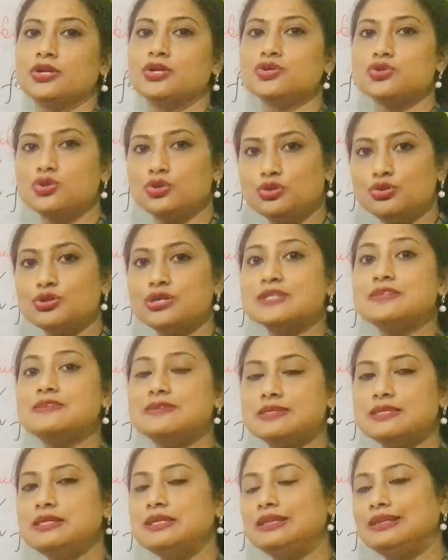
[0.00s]
So you can
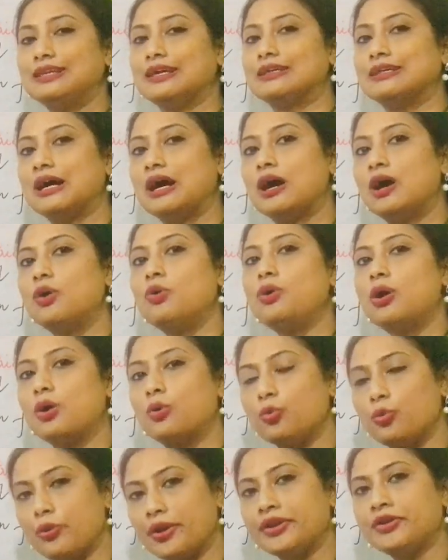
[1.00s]
see that how a
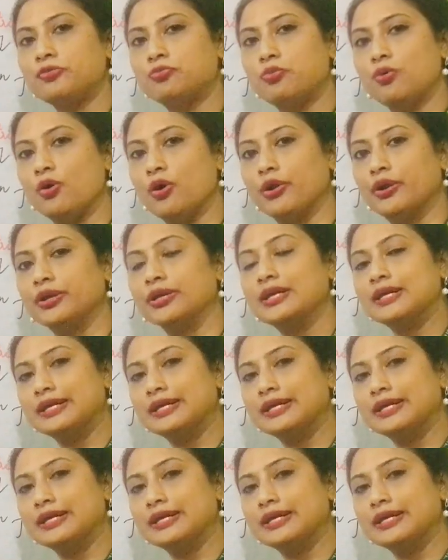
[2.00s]
wet pond